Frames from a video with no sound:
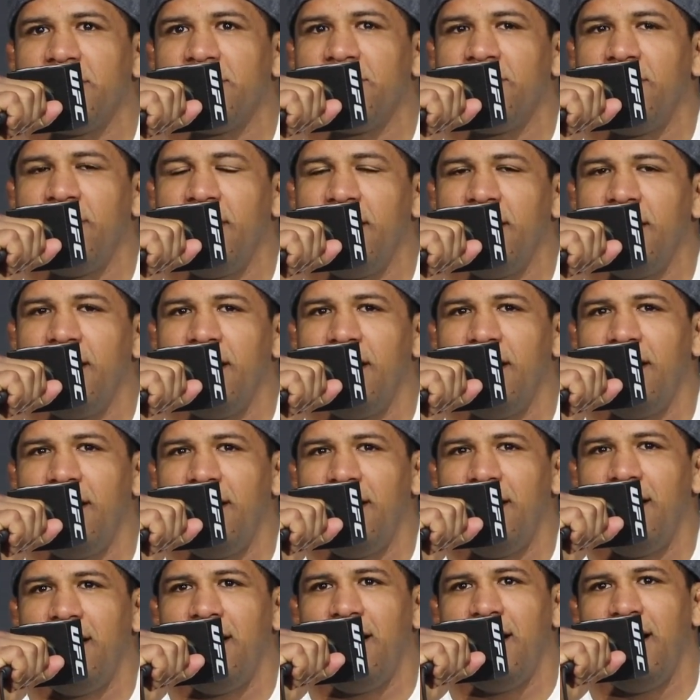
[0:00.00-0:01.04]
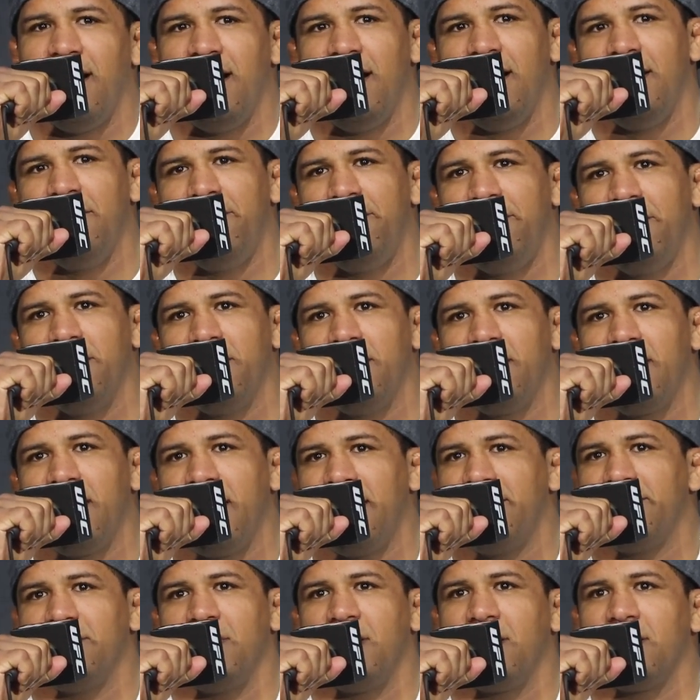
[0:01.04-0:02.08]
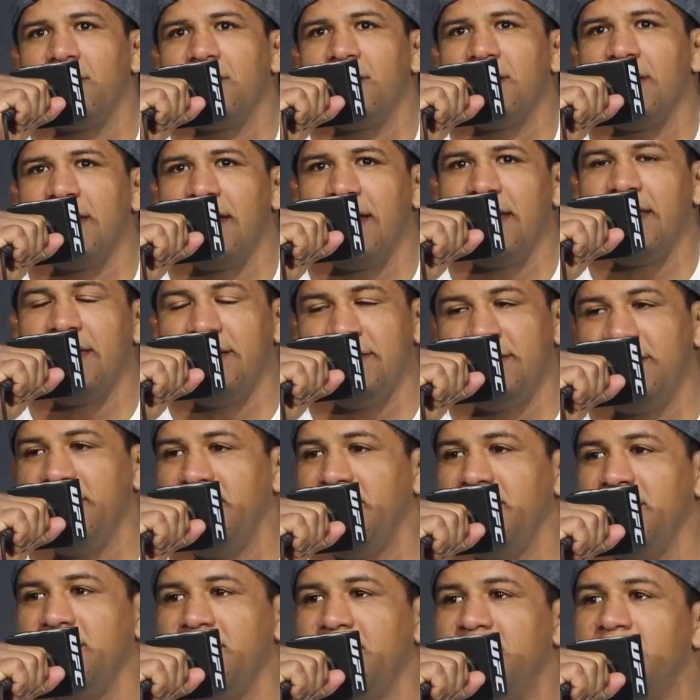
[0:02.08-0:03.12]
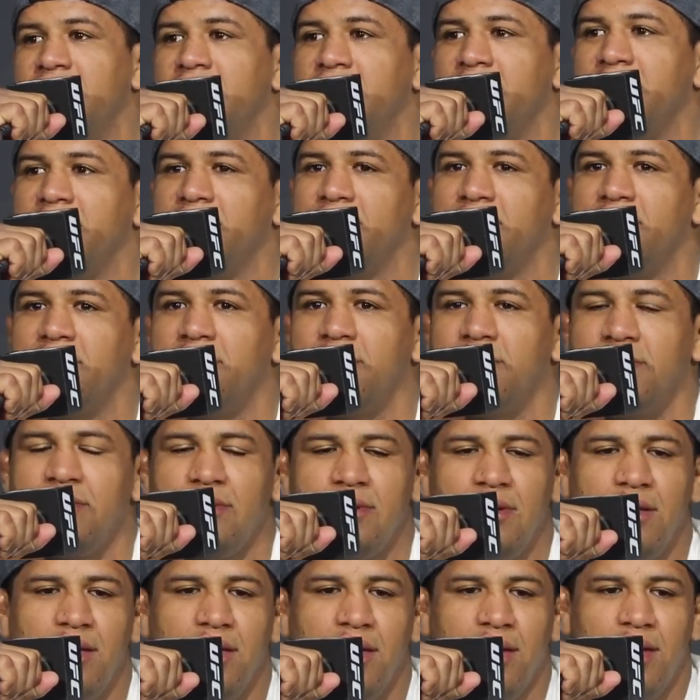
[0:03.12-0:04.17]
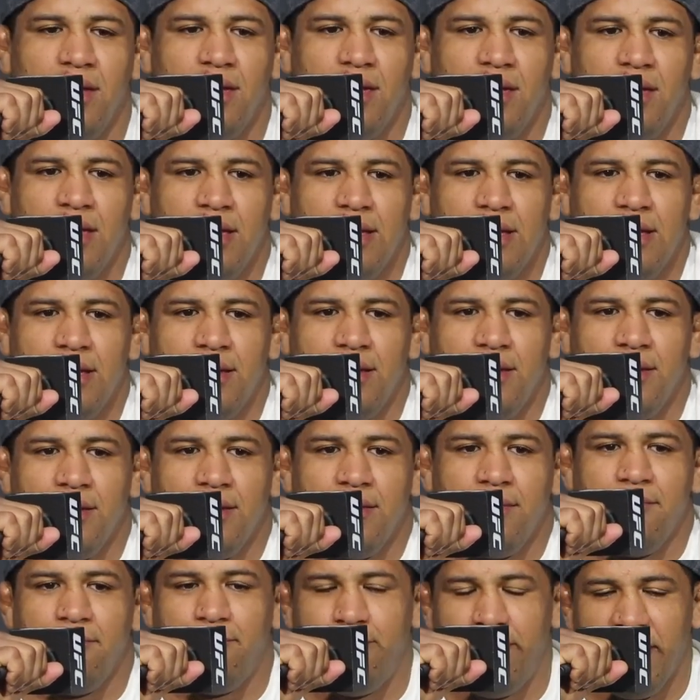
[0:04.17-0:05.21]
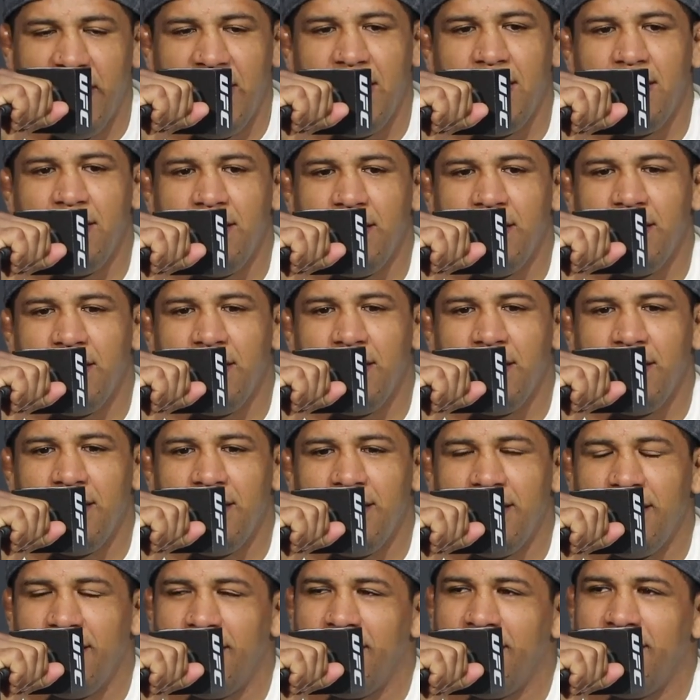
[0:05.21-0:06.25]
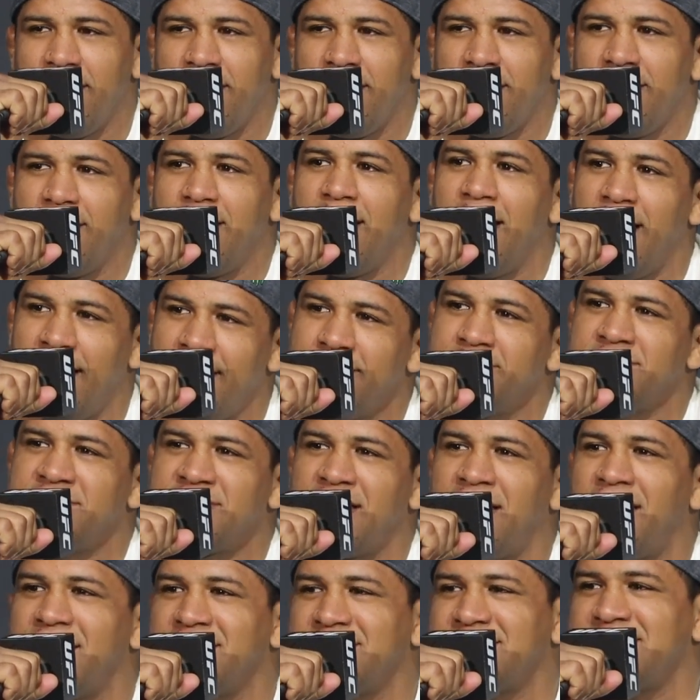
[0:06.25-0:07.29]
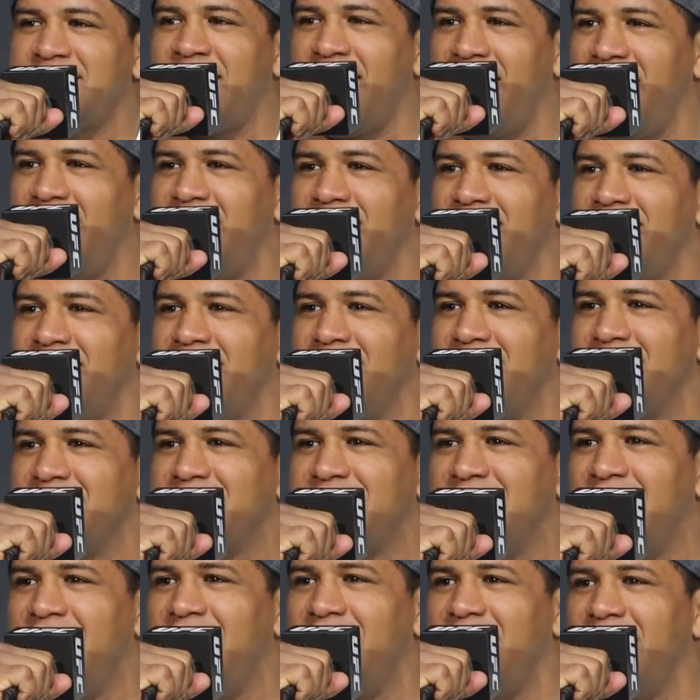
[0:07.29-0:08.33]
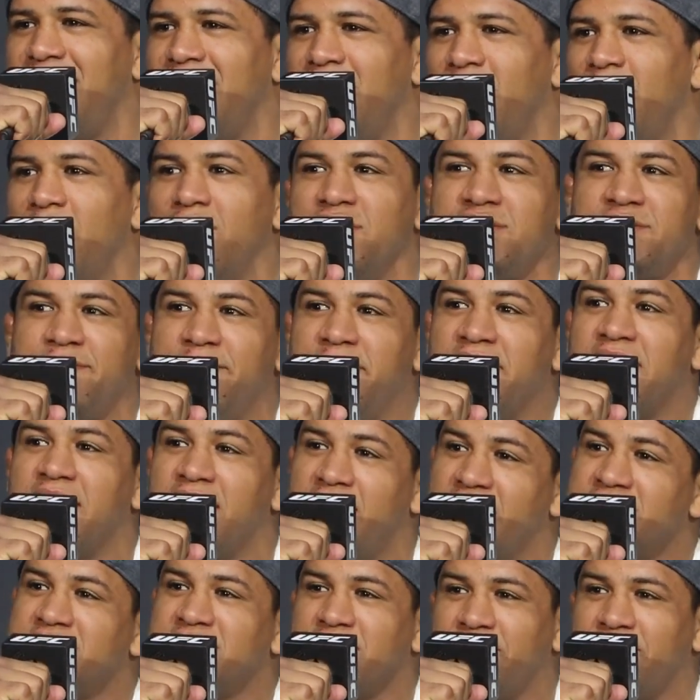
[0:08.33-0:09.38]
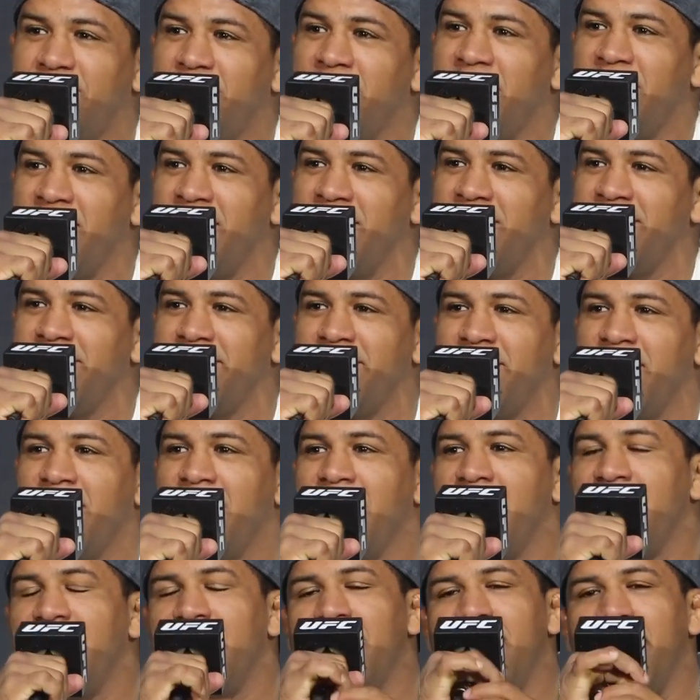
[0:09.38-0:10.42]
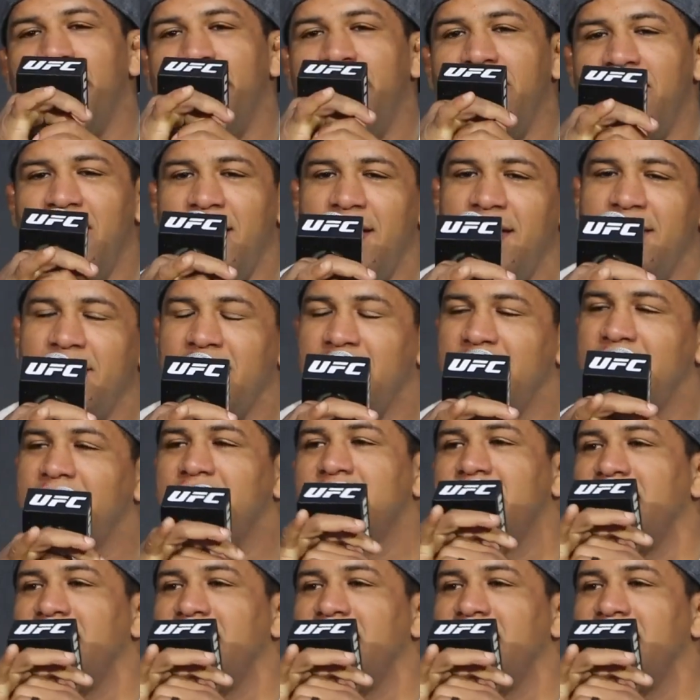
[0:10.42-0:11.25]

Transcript: a little up. I'm not gonna lie, it did. You know, but Khamzat said that was because of him, but